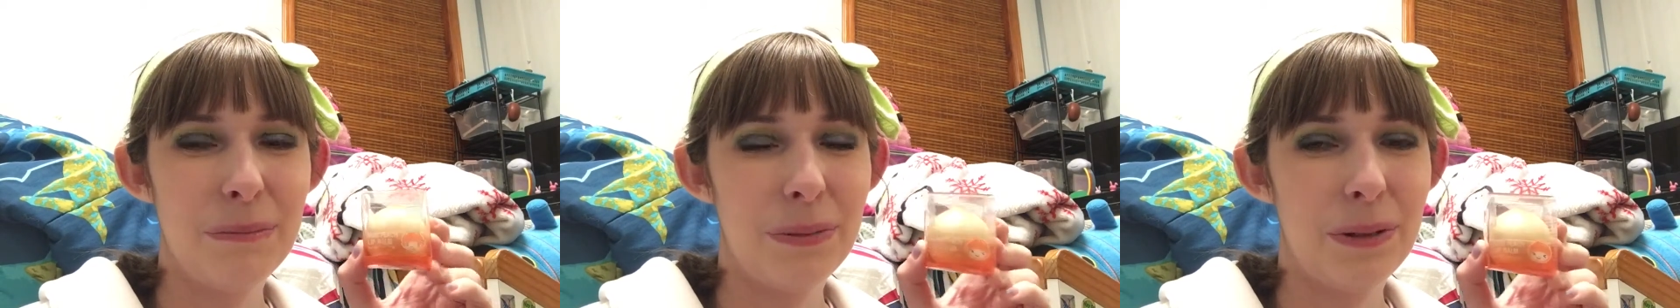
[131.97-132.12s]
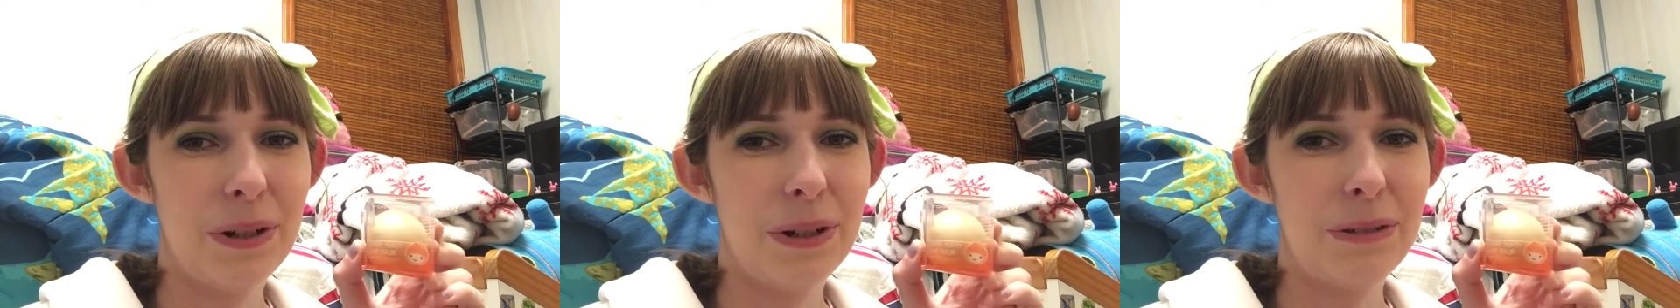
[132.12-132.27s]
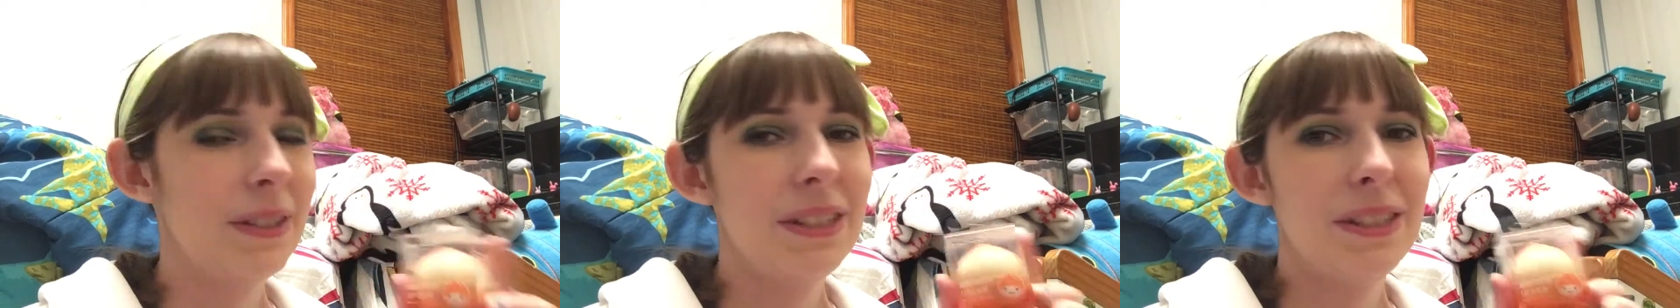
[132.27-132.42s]

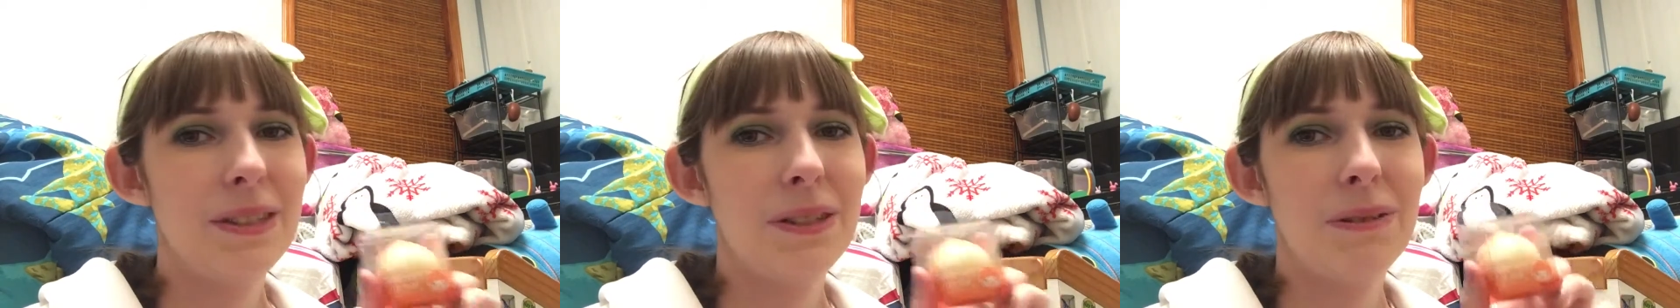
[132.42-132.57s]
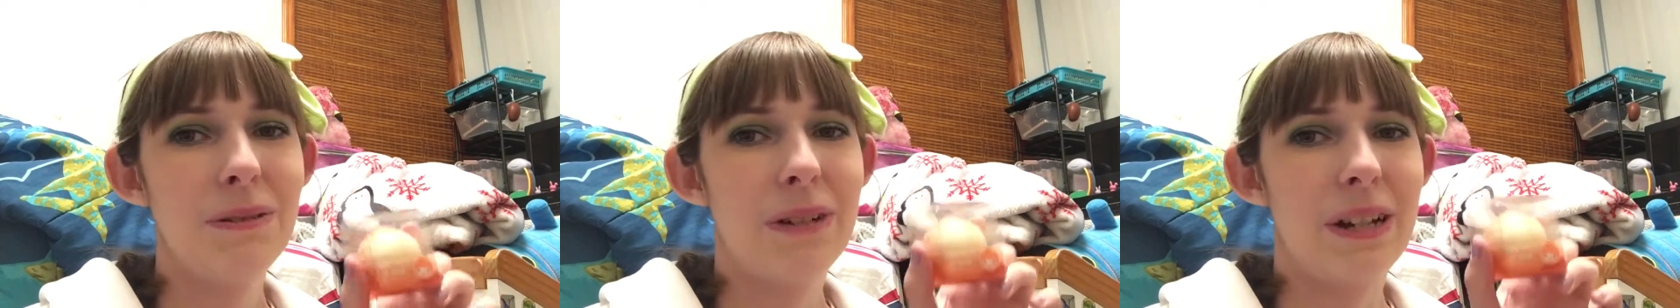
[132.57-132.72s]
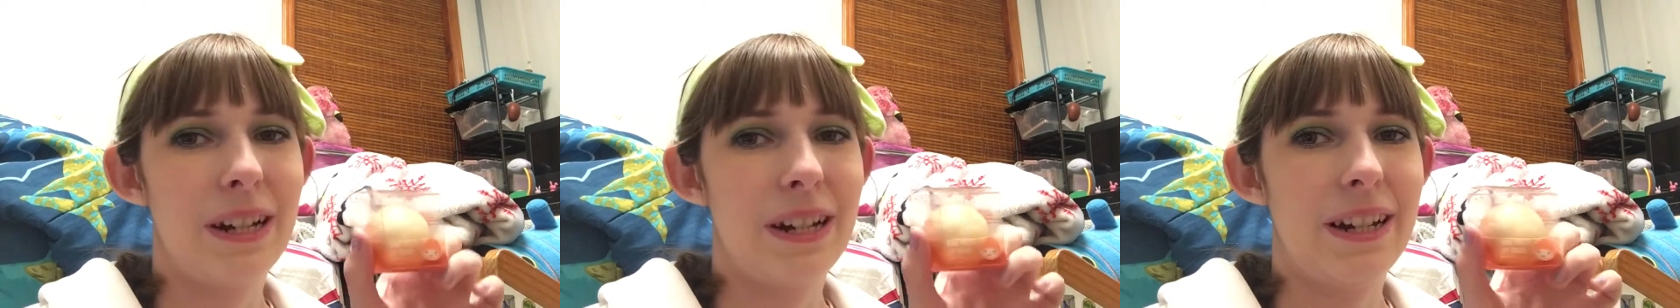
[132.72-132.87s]
balm. It's
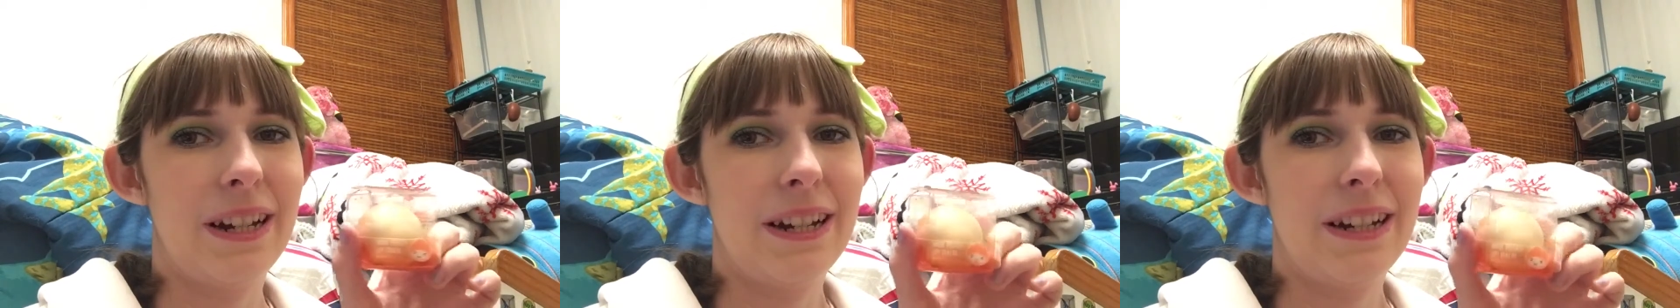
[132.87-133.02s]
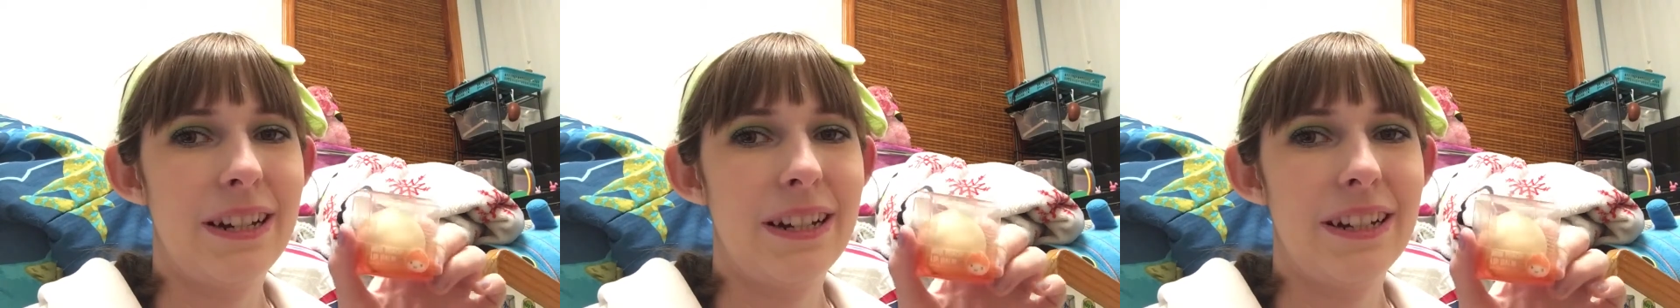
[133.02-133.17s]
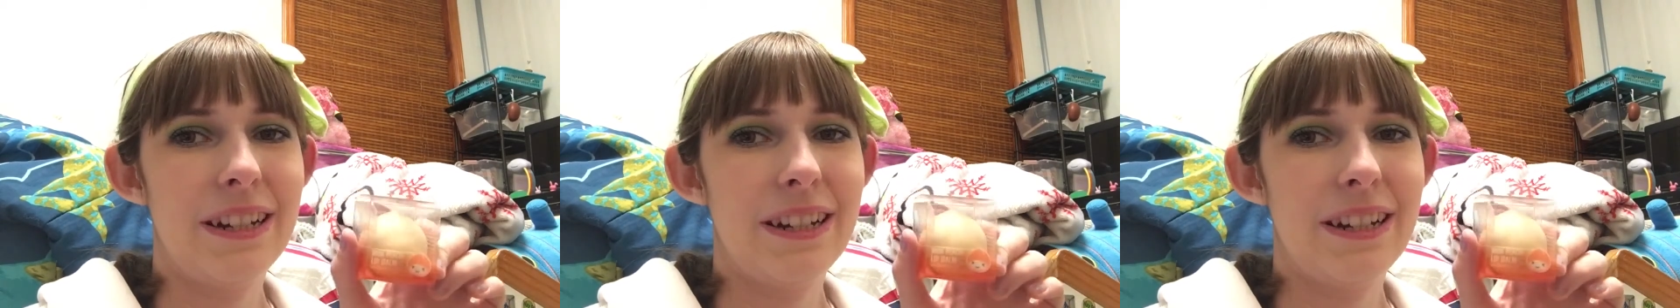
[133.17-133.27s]
okay.